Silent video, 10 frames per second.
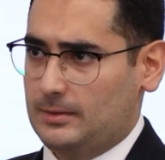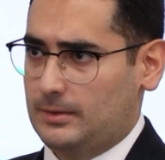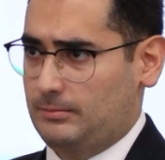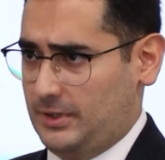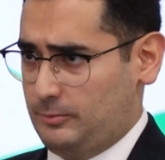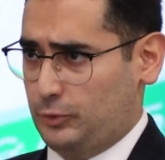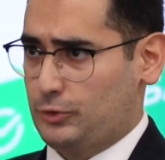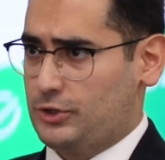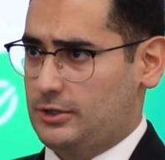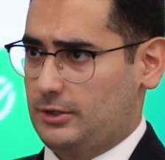
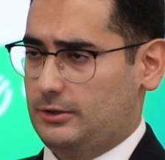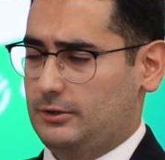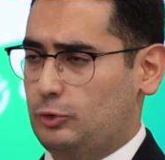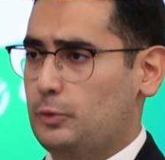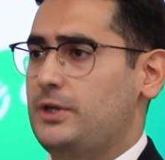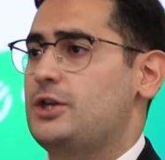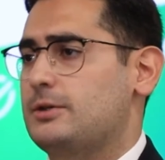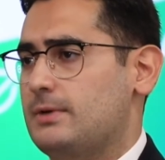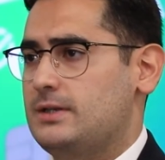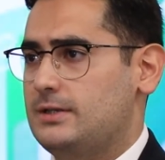We,
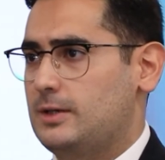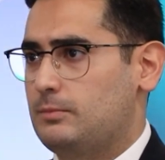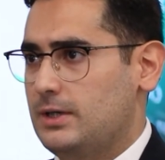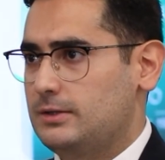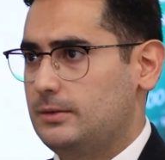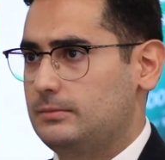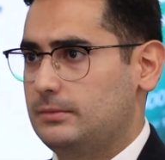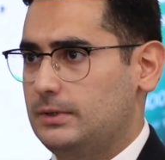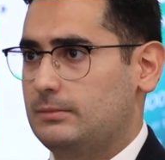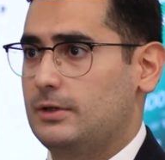being the largest Russian
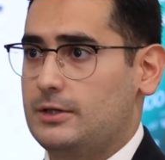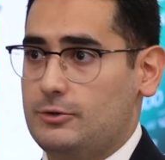bank